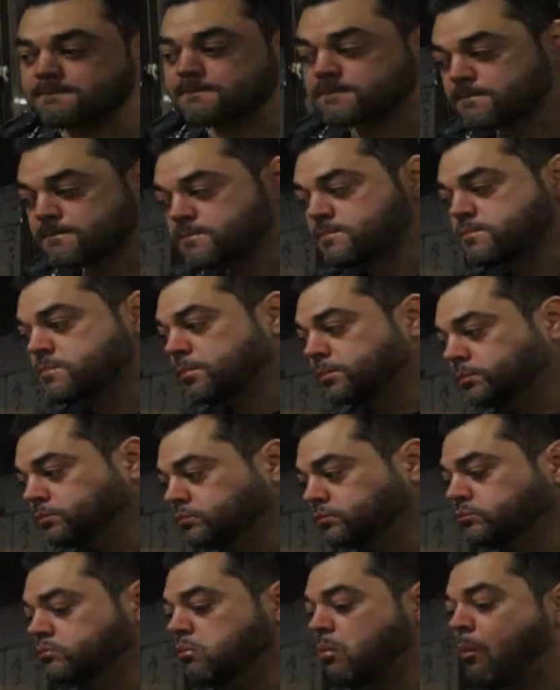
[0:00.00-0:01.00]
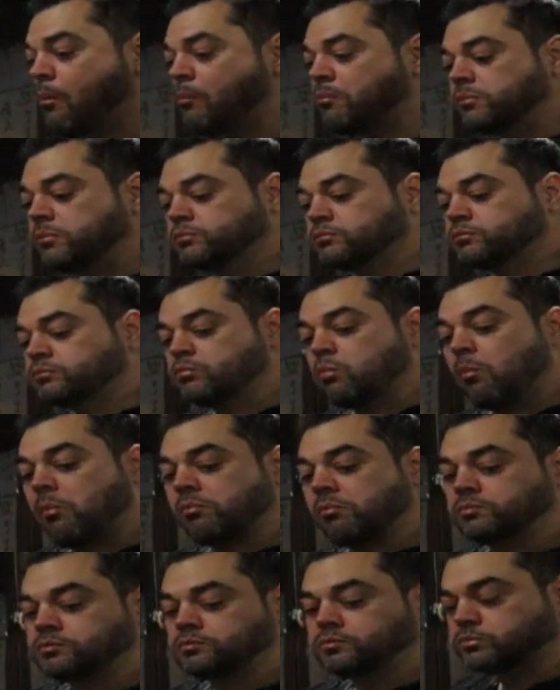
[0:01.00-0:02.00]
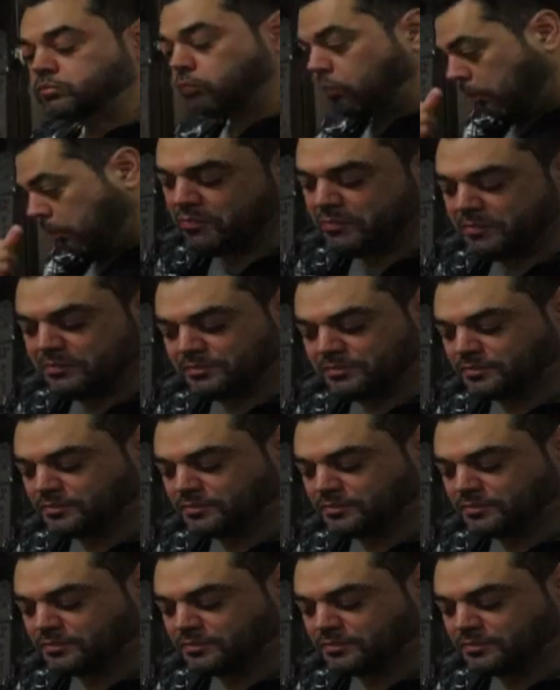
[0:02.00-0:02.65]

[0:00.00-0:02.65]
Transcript: for this massive, massive feed. There